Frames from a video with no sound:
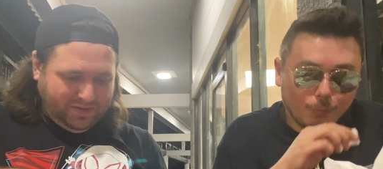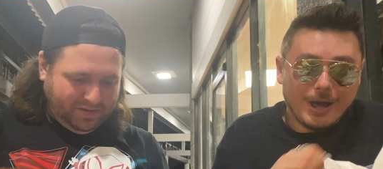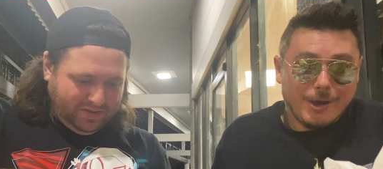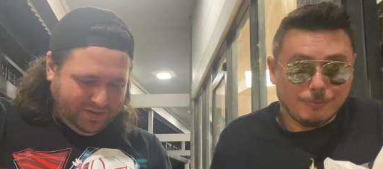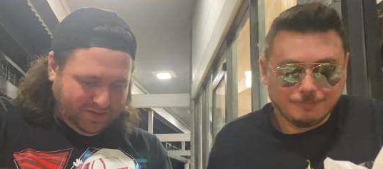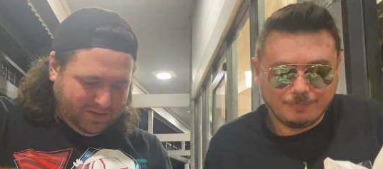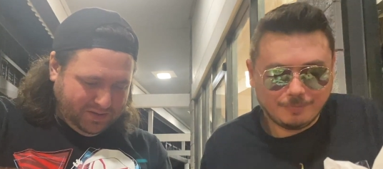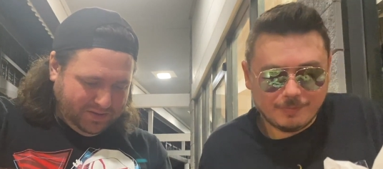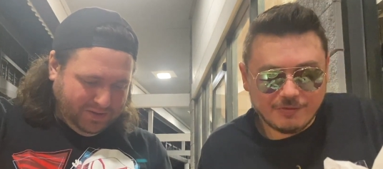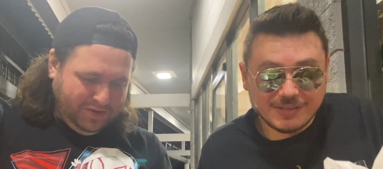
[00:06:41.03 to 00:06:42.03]
Speaker 1: wow.
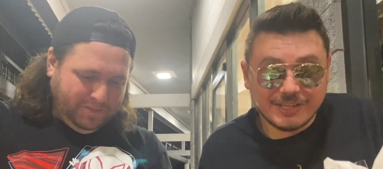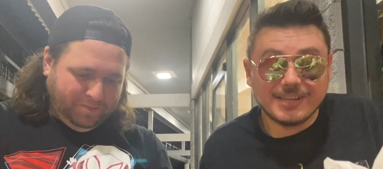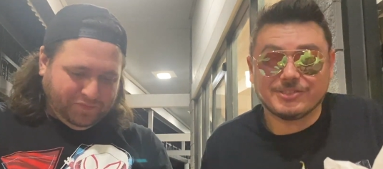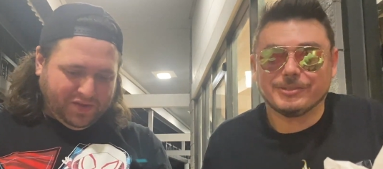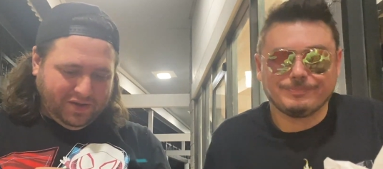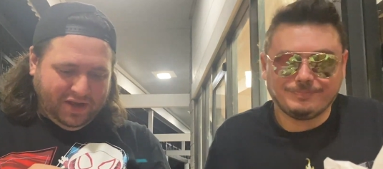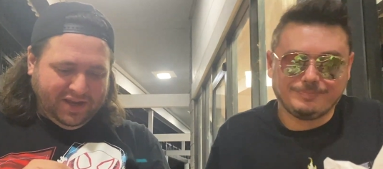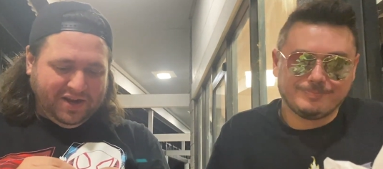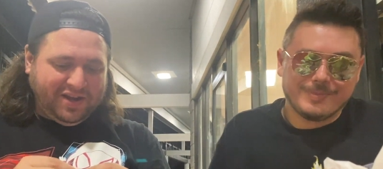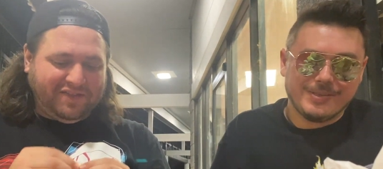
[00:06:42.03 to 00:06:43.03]
Fantastic. I
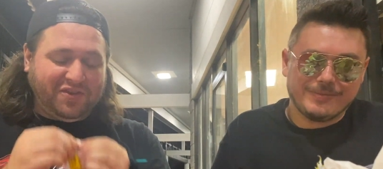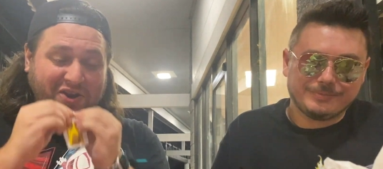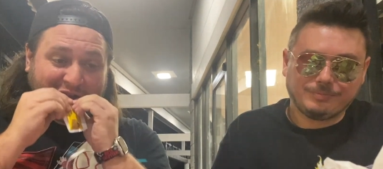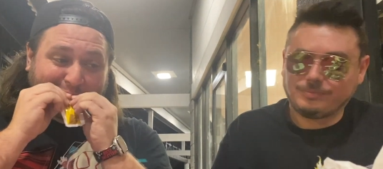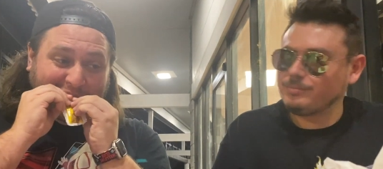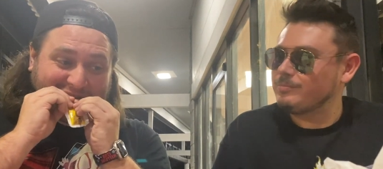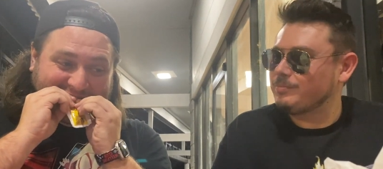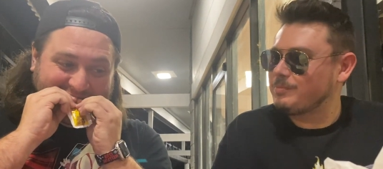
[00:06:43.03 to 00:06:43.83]
cannot get the honey open.